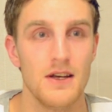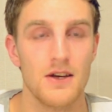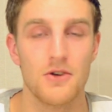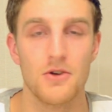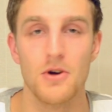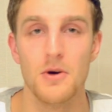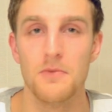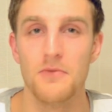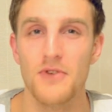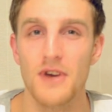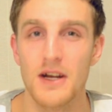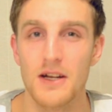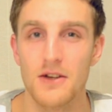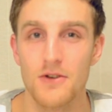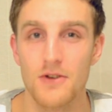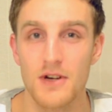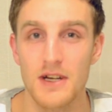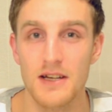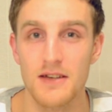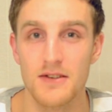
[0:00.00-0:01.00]
crop
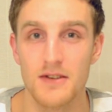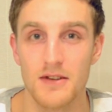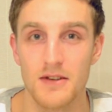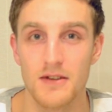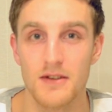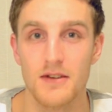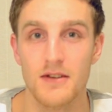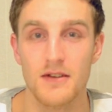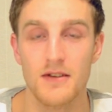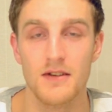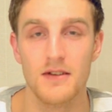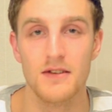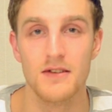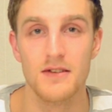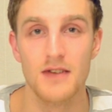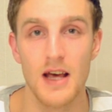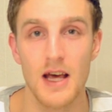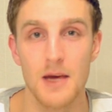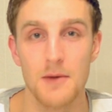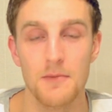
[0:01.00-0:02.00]
factor isn't
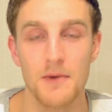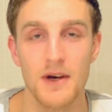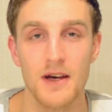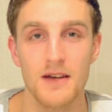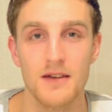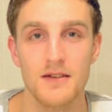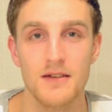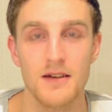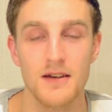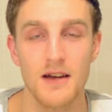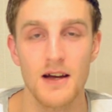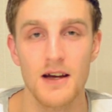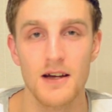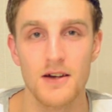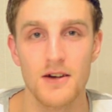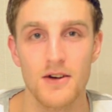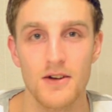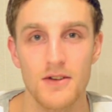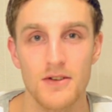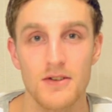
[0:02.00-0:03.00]
same as the
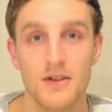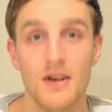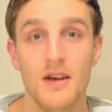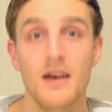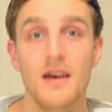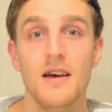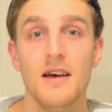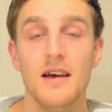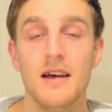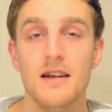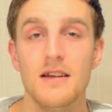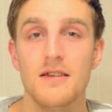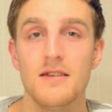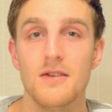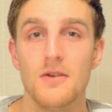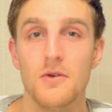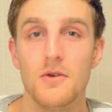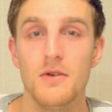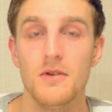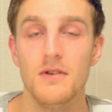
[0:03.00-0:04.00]
Nikon's.
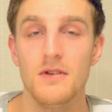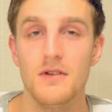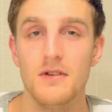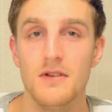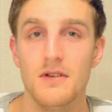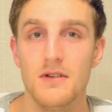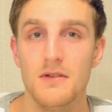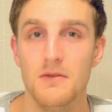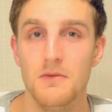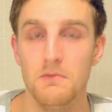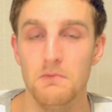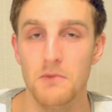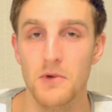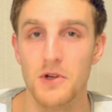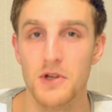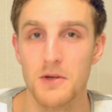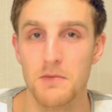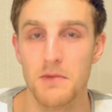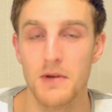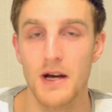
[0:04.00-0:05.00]
It's
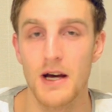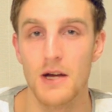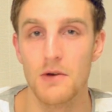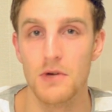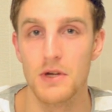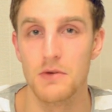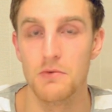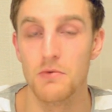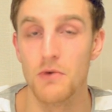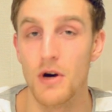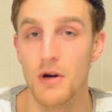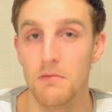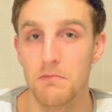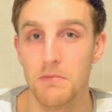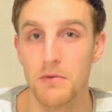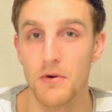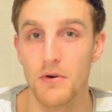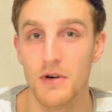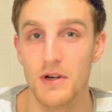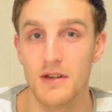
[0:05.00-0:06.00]
multiplied with
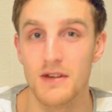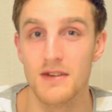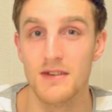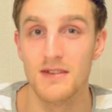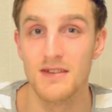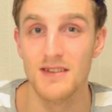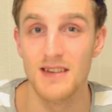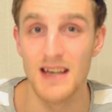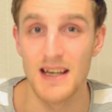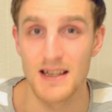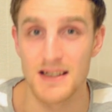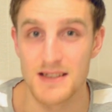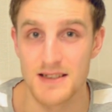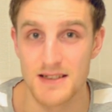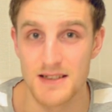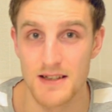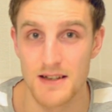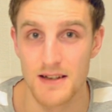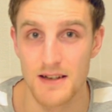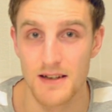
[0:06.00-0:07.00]

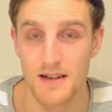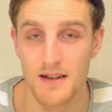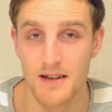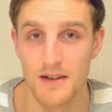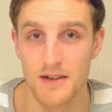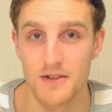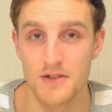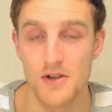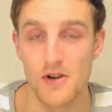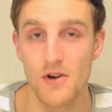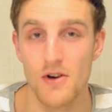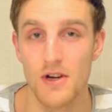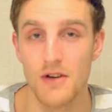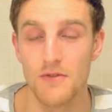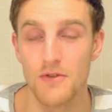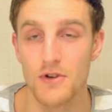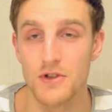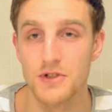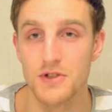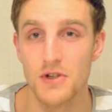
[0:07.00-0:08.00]
1.6. So
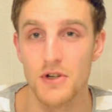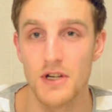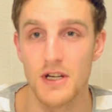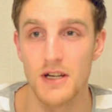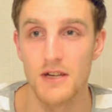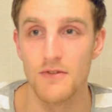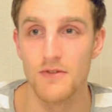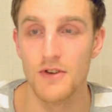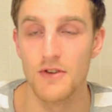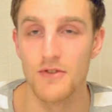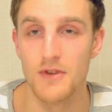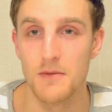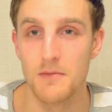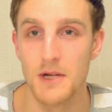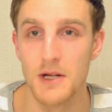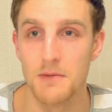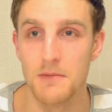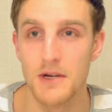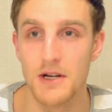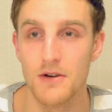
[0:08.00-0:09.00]
if you're shooting at 50
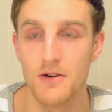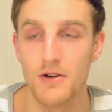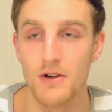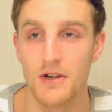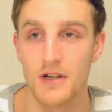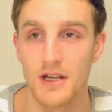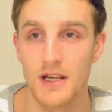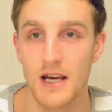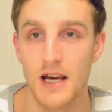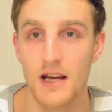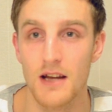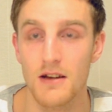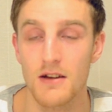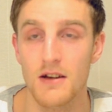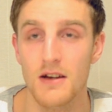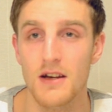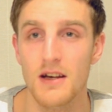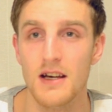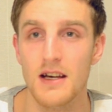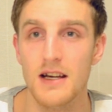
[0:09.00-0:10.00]
millimeter on a Canon,
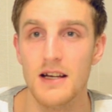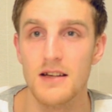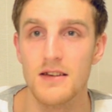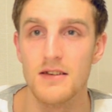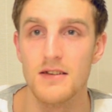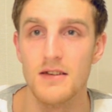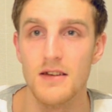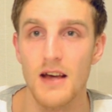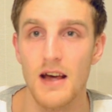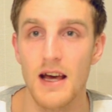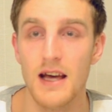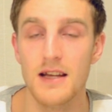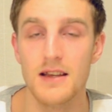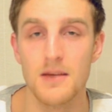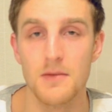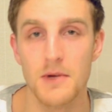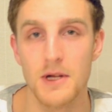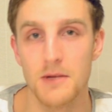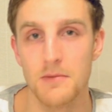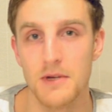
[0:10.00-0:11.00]
it's
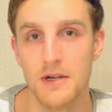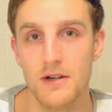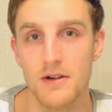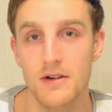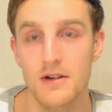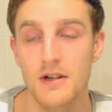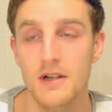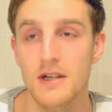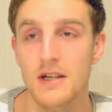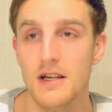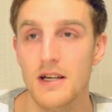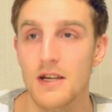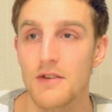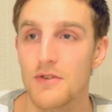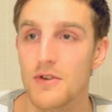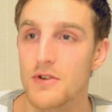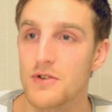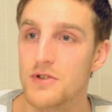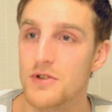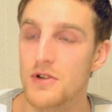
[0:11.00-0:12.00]
80 millimeter.
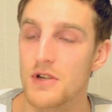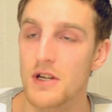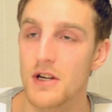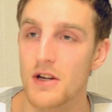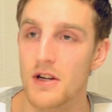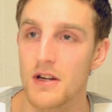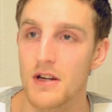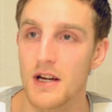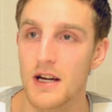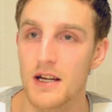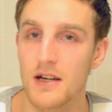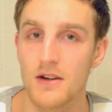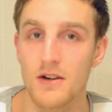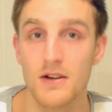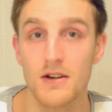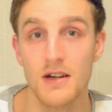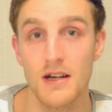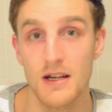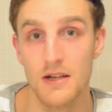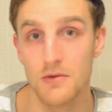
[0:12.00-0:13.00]
If you're shooting on a
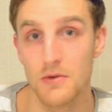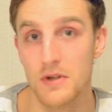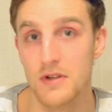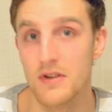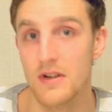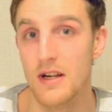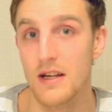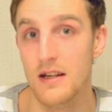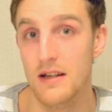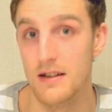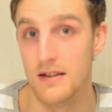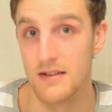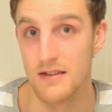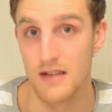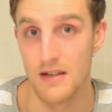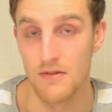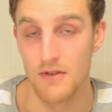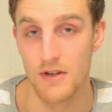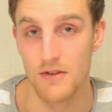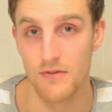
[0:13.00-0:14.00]
Nikon, as we said, it's
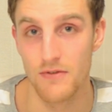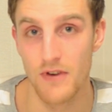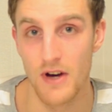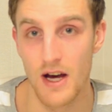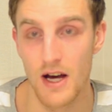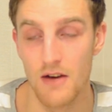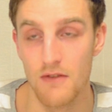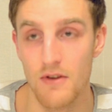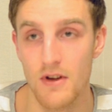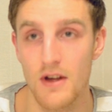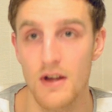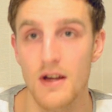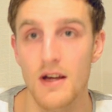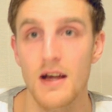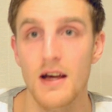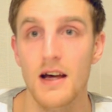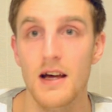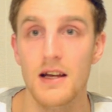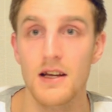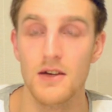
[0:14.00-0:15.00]
75.
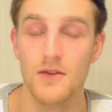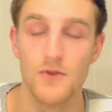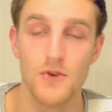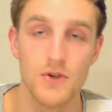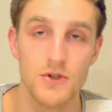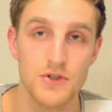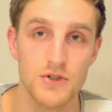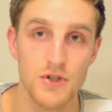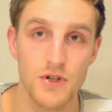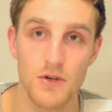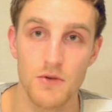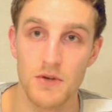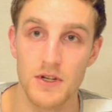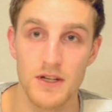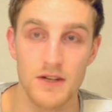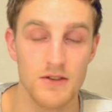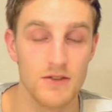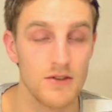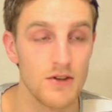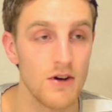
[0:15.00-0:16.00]
And if you're shooting with
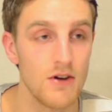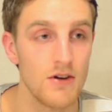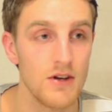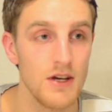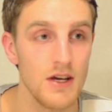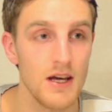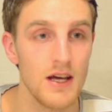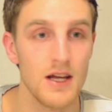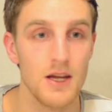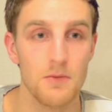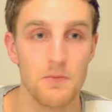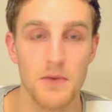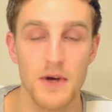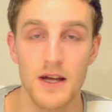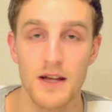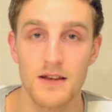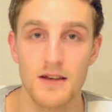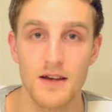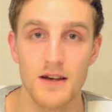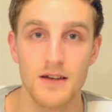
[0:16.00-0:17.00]
a Sony and a
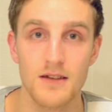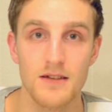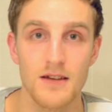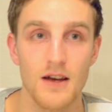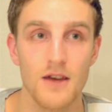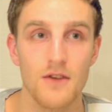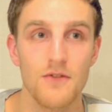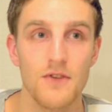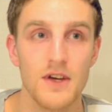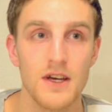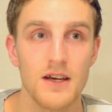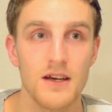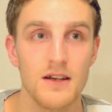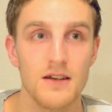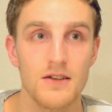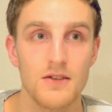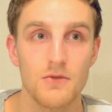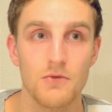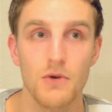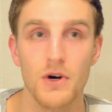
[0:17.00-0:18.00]
Pentax, I think
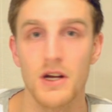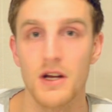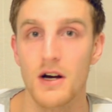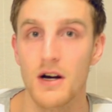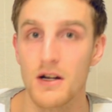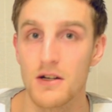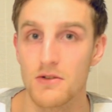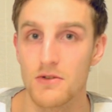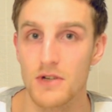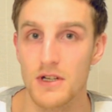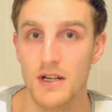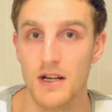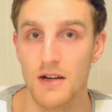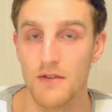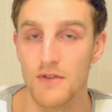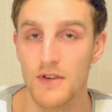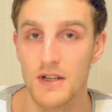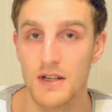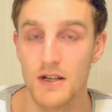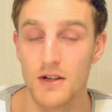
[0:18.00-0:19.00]
it's 100. I
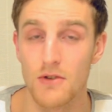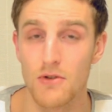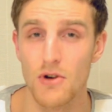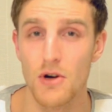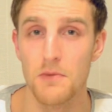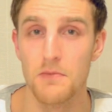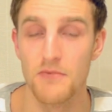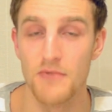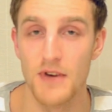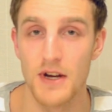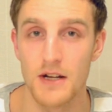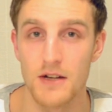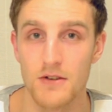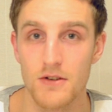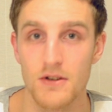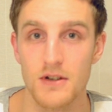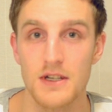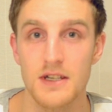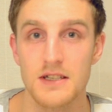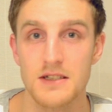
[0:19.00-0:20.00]
think the crop
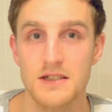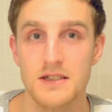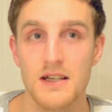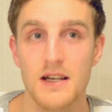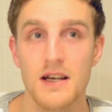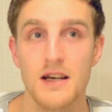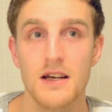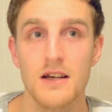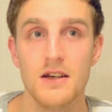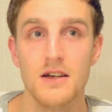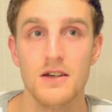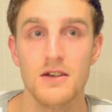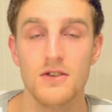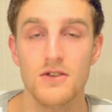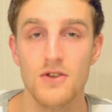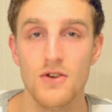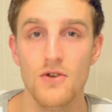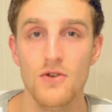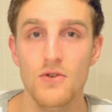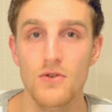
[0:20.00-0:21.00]
factor is
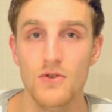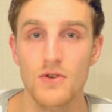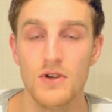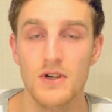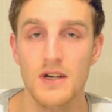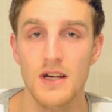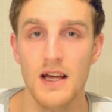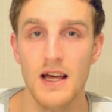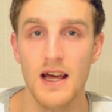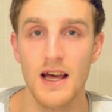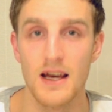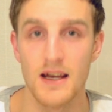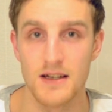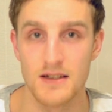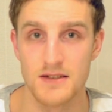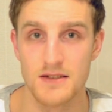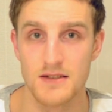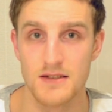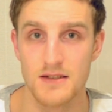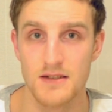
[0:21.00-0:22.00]

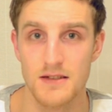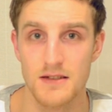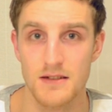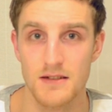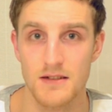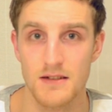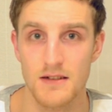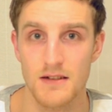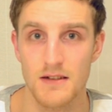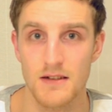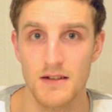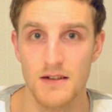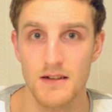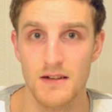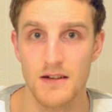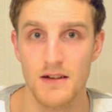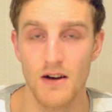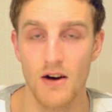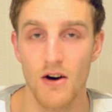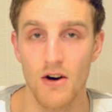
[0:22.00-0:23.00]
2x
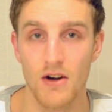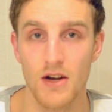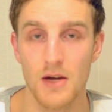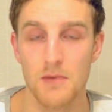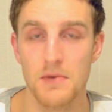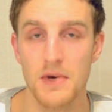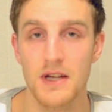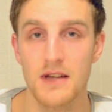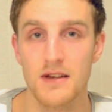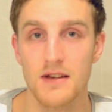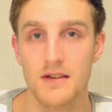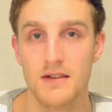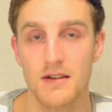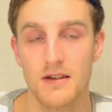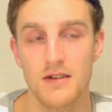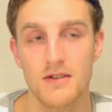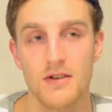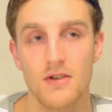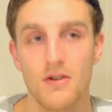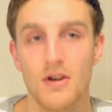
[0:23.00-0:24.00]
on a Pentax
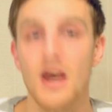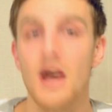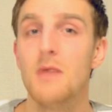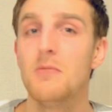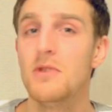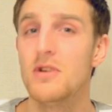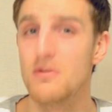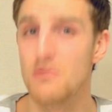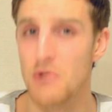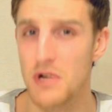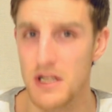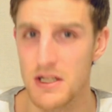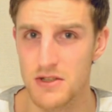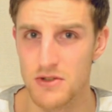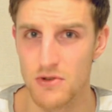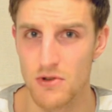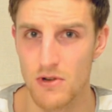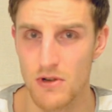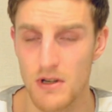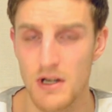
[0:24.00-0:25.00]
and a Sony. I'm not really
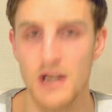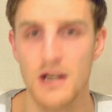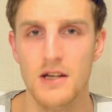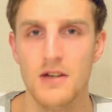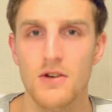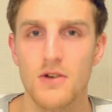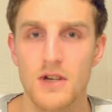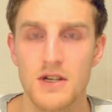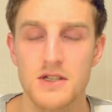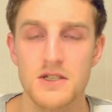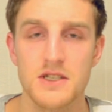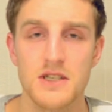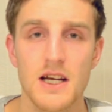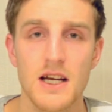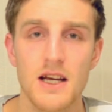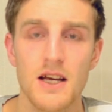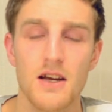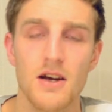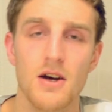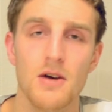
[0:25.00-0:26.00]
sure. You can
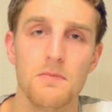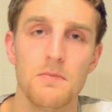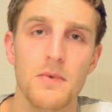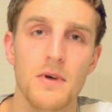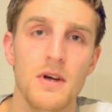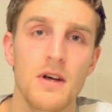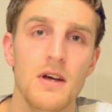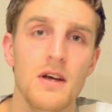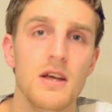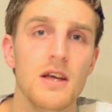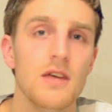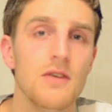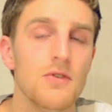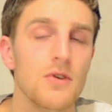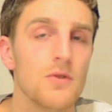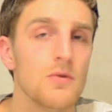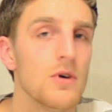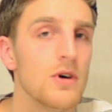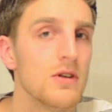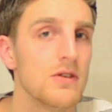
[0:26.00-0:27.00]
check it up if
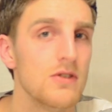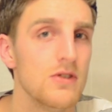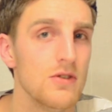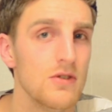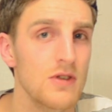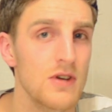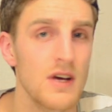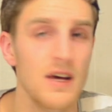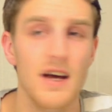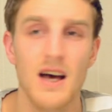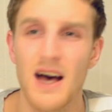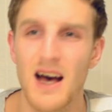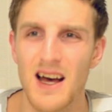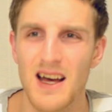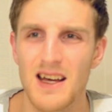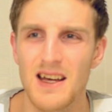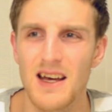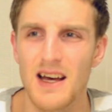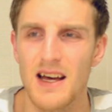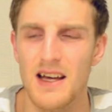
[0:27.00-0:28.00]
you want to.
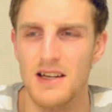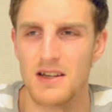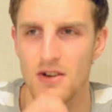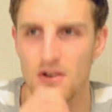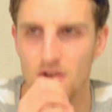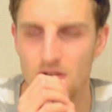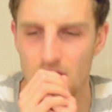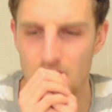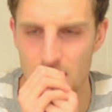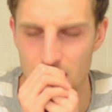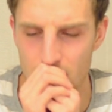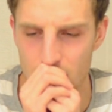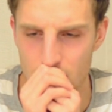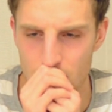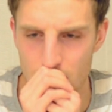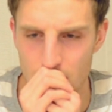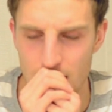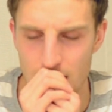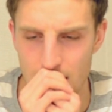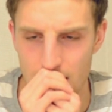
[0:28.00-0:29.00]
I don't
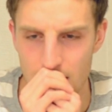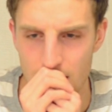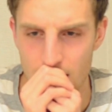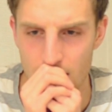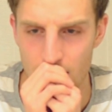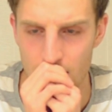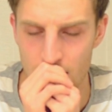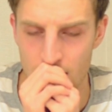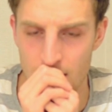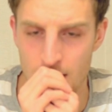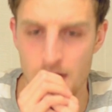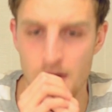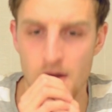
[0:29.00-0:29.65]
really know.